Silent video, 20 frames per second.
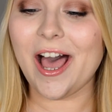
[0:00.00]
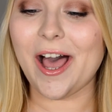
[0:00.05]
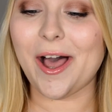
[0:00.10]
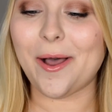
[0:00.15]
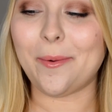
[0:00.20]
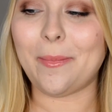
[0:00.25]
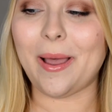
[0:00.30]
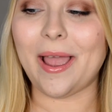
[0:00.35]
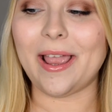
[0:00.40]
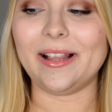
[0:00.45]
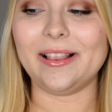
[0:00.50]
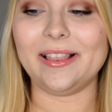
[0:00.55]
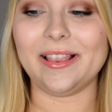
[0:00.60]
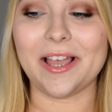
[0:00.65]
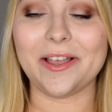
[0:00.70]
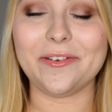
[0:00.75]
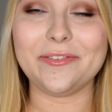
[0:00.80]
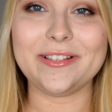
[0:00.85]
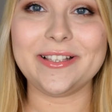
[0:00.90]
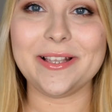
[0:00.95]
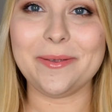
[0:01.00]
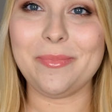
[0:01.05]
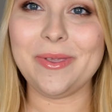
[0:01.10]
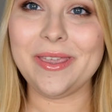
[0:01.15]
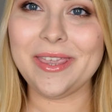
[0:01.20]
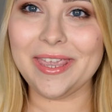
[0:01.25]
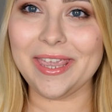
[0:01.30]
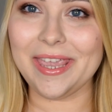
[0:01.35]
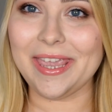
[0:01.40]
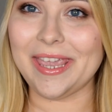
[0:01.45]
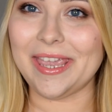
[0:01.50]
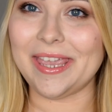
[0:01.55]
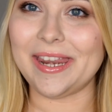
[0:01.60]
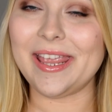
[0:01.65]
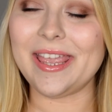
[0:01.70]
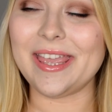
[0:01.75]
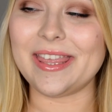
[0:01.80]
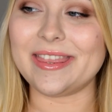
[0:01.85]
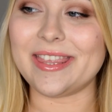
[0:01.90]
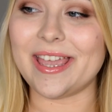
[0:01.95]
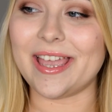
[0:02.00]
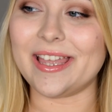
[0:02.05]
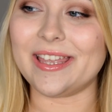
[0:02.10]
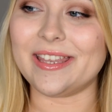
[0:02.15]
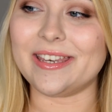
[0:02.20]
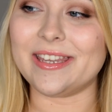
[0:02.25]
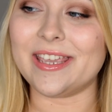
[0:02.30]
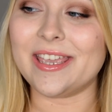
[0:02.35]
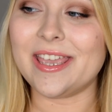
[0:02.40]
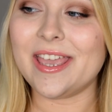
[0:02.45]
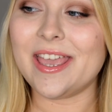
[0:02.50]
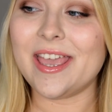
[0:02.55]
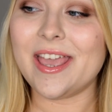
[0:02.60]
I love sleeping in and then